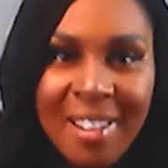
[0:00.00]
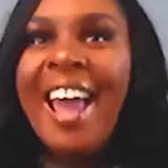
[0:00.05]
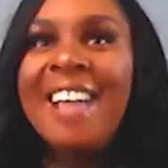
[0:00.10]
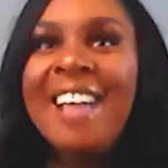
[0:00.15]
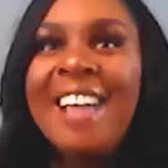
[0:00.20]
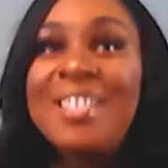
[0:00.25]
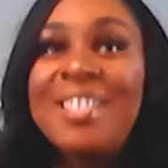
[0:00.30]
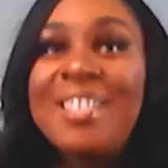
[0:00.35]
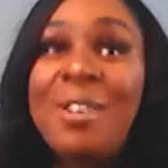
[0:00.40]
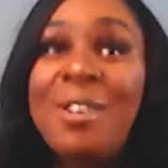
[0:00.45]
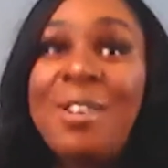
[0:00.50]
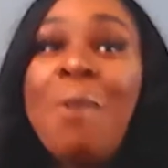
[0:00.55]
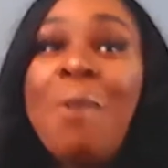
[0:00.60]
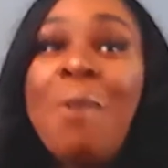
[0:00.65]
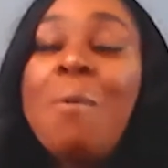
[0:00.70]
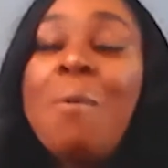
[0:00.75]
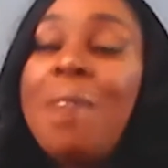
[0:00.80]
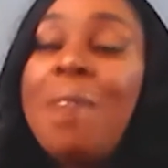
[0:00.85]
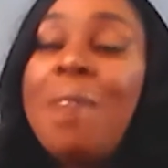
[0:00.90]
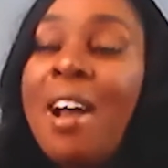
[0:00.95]

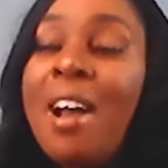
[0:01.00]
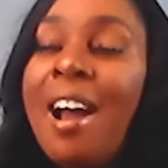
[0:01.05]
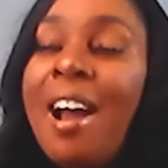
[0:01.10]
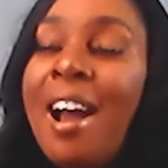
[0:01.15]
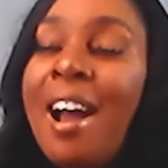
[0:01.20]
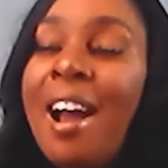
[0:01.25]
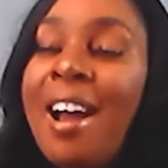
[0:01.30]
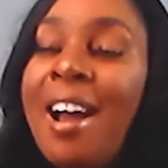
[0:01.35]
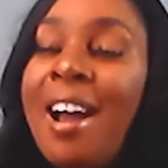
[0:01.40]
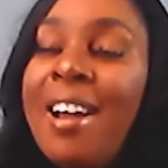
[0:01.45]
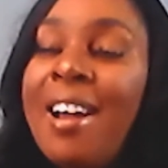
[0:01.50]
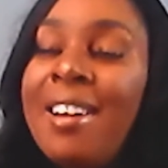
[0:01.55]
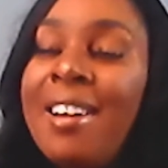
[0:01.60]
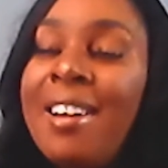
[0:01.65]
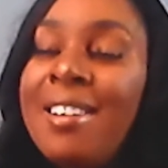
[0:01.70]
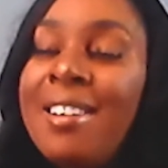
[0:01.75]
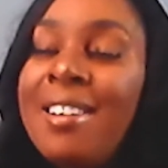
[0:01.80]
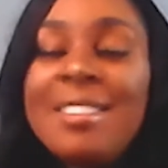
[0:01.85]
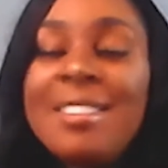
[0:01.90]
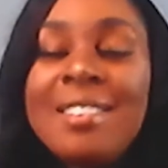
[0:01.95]
So
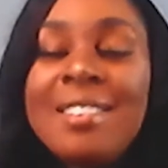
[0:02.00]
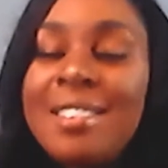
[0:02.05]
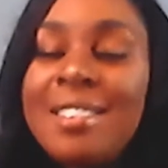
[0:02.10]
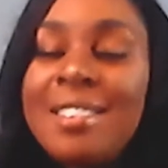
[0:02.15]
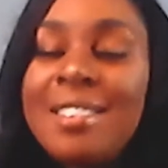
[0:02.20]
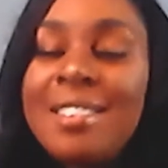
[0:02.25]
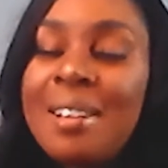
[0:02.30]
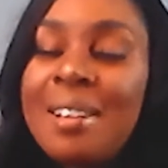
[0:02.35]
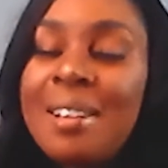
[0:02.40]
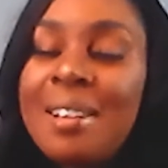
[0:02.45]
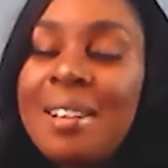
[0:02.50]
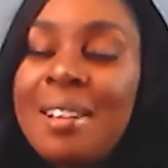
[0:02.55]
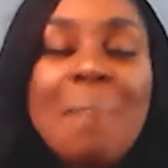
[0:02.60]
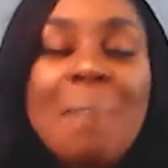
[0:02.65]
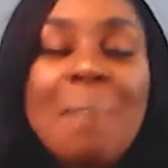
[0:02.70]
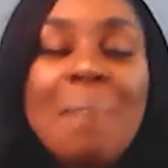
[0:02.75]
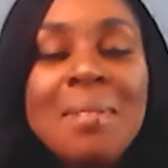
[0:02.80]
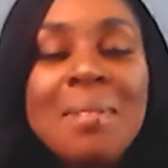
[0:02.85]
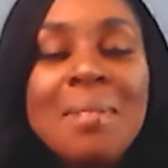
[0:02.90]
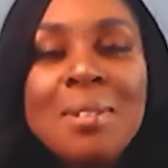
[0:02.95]
I took my baby
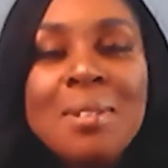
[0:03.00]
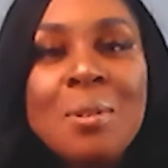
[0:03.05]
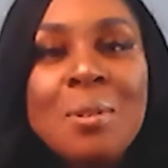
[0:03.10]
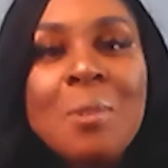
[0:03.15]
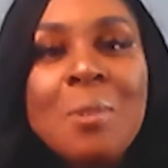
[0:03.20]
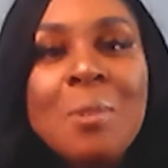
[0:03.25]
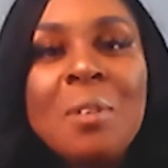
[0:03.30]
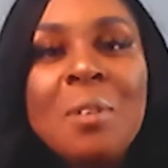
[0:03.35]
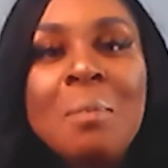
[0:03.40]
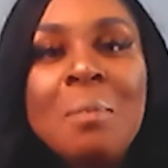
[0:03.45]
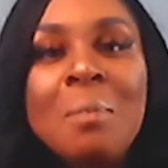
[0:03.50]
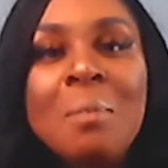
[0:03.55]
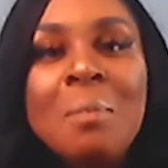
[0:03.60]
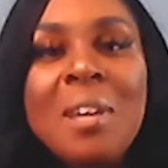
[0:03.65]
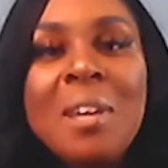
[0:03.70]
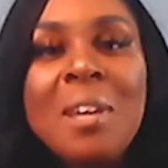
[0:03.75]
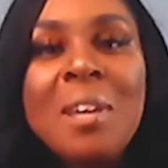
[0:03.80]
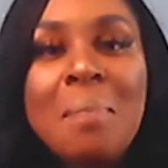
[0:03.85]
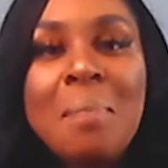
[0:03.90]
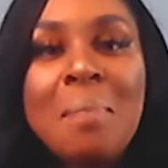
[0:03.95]
to school with me in a
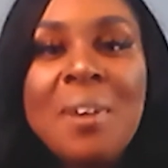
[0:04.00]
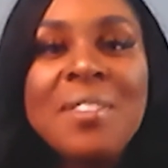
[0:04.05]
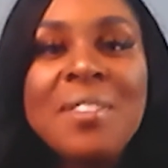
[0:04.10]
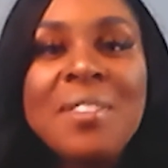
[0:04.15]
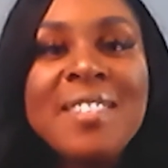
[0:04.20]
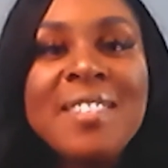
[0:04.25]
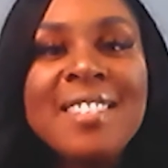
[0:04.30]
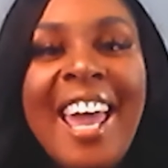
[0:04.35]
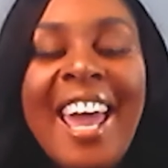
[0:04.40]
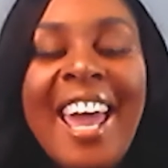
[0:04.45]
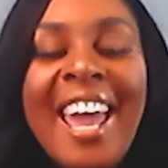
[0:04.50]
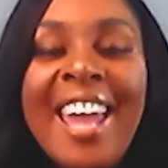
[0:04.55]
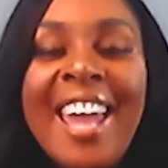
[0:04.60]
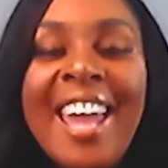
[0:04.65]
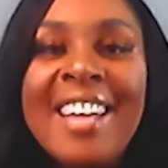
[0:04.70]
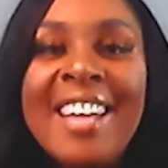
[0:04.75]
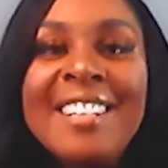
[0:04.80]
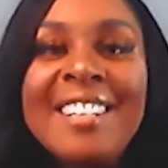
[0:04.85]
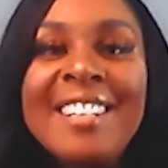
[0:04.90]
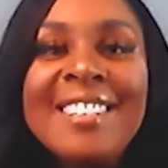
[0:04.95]
purse,
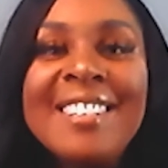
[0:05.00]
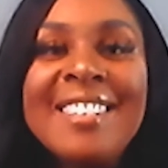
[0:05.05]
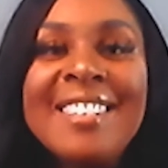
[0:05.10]
and